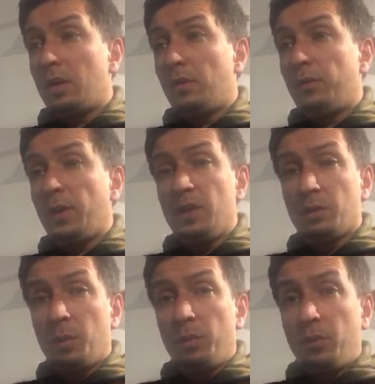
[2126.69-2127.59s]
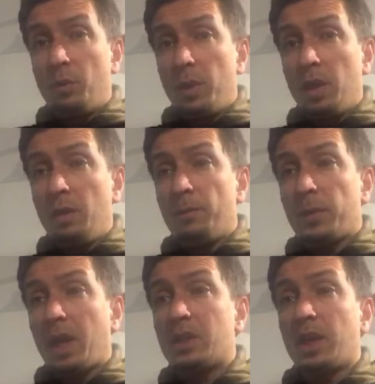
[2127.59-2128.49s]
feasible for me,
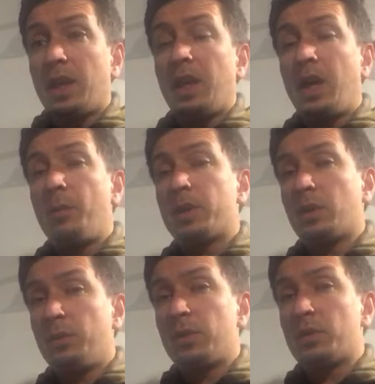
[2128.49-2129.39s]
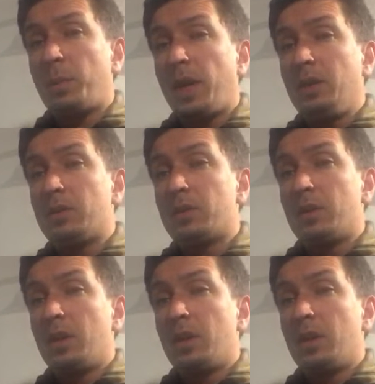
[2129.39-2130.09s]
and to allow myself the space